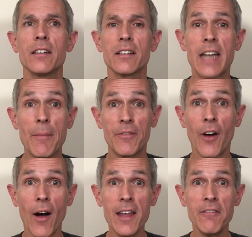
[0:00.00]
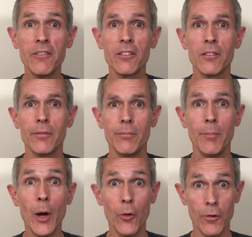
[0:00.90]
Step 5.
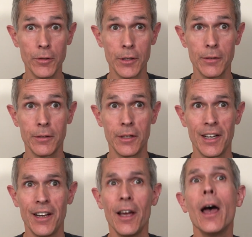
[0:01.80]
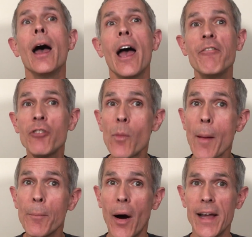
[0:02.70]
Meld. Every
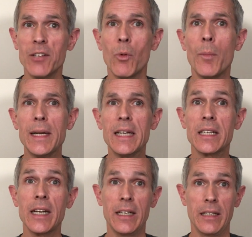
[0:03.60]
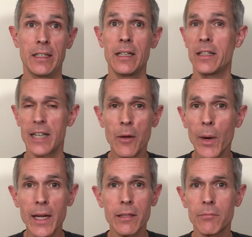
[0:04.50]
web mind will be distinct in the same
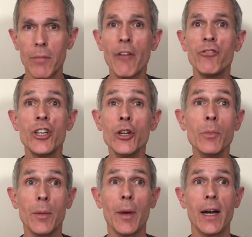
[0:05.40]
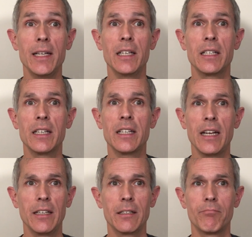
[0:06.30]
way that every human mind is
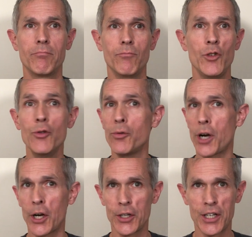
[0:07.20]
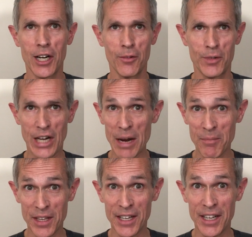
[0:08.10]
distinct. You can't tell what I'm
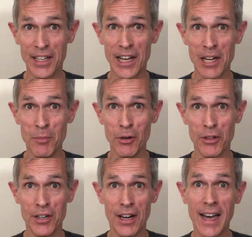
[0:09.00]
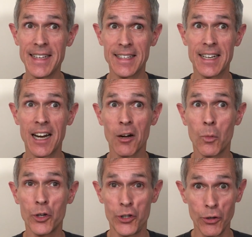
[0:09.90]
thinking any more than I can tell
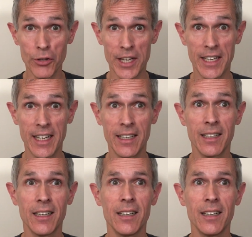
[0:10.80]
what you're thinking.